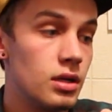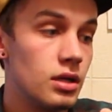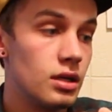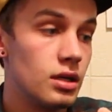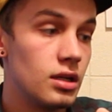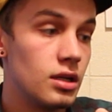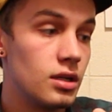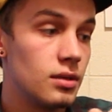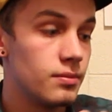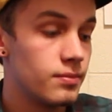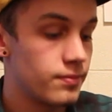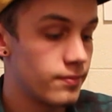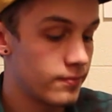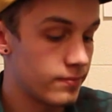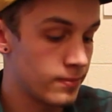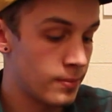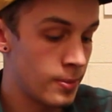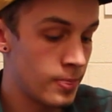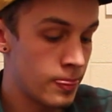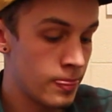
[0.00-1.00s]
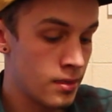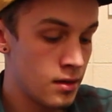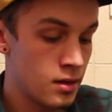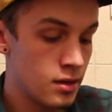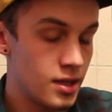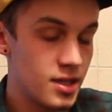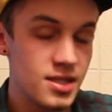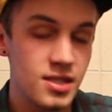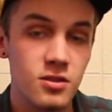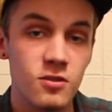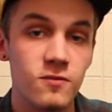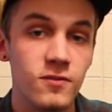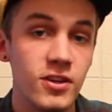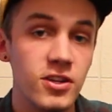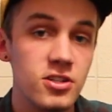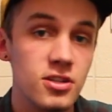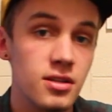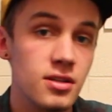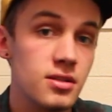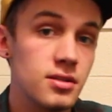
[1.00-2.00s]
Um, it's either
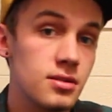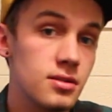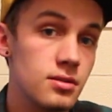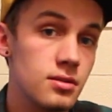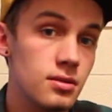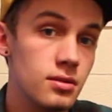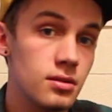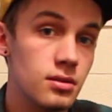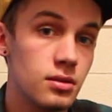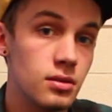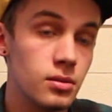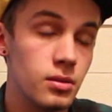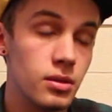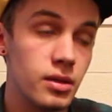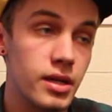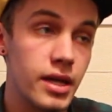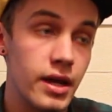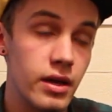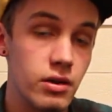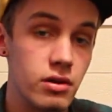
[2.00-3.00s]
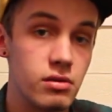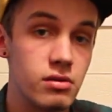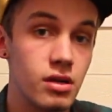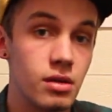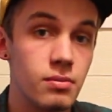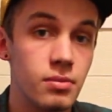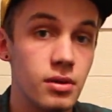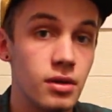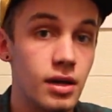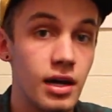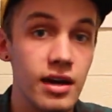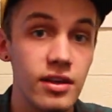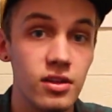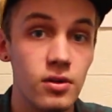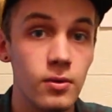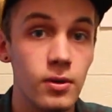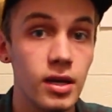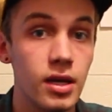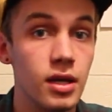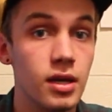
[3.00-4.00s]
Vicious or Gator Grip.
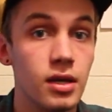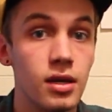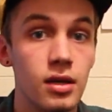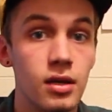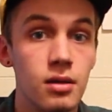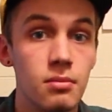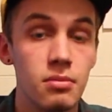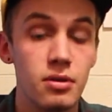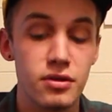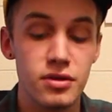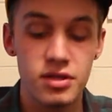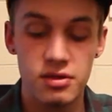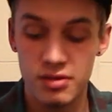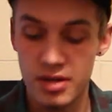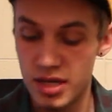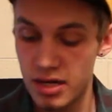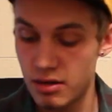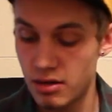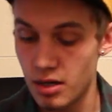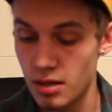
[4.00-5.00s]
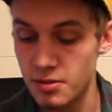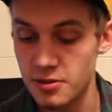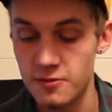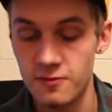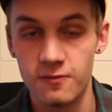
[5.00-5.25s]
Either way, both great grips,